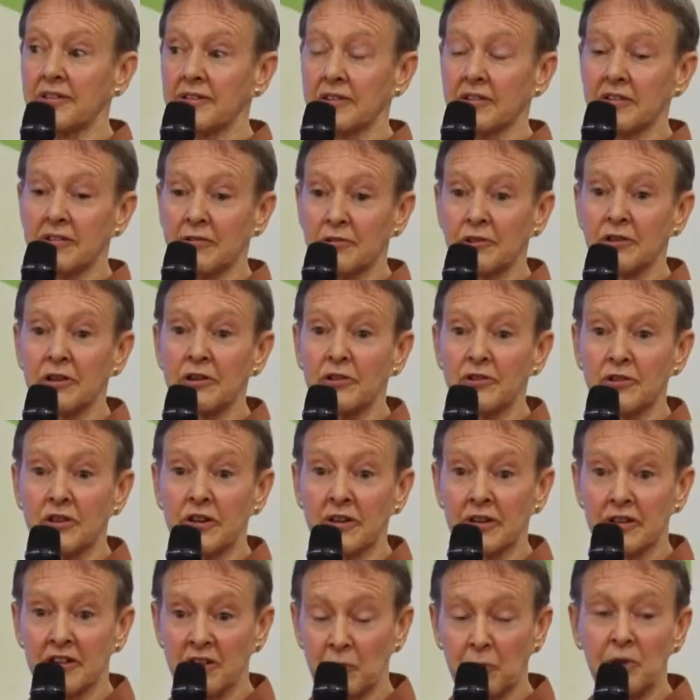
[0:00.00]
in
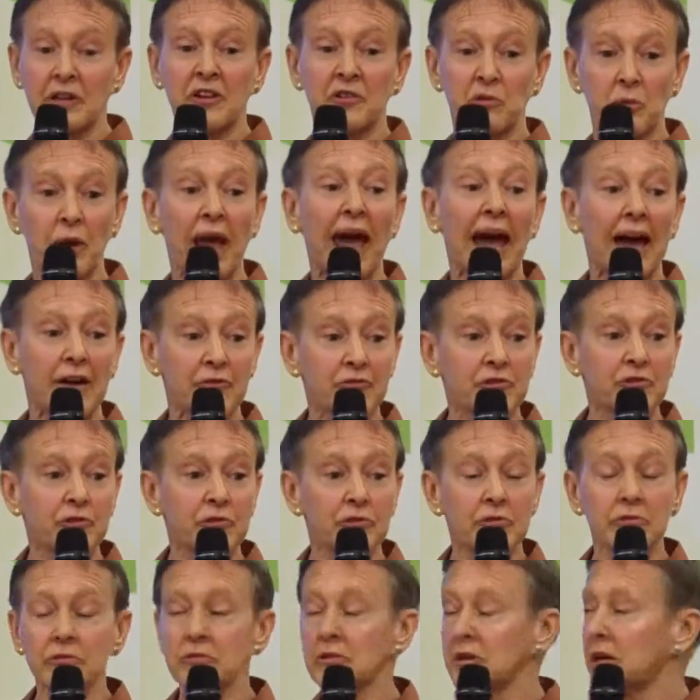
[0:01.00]
Indonesia. It's because we have
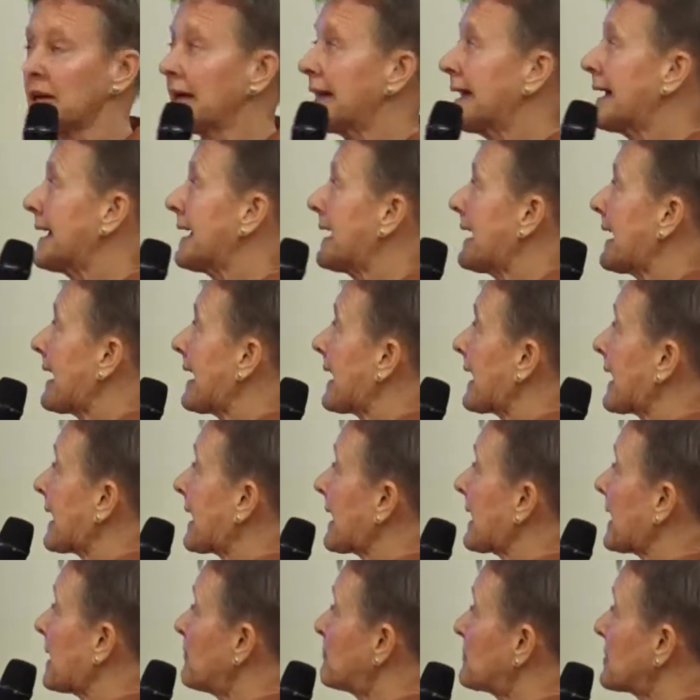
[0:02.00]
to.
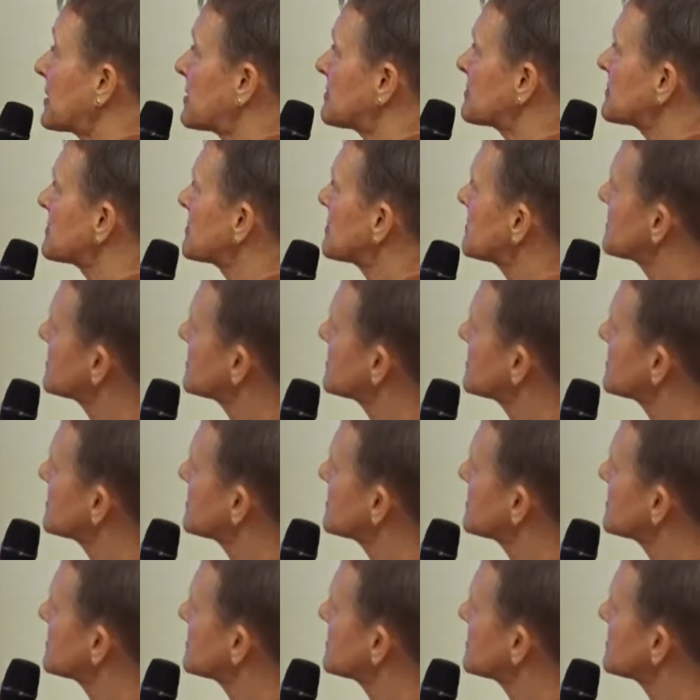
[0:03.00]
But